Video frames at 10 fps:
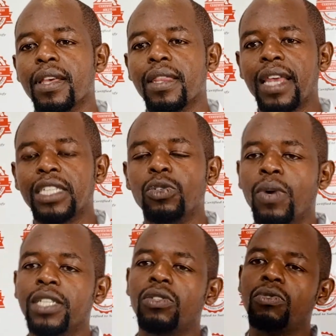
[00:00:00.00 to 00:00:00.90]
that you
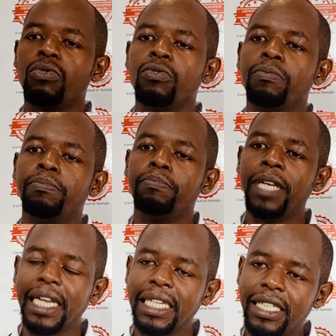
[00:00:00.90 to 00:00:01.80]
want to
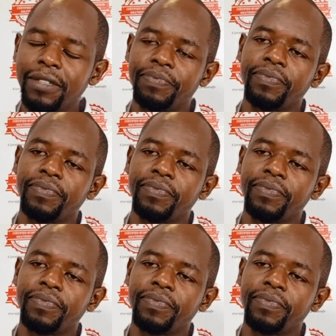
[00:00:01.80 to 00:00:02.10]
build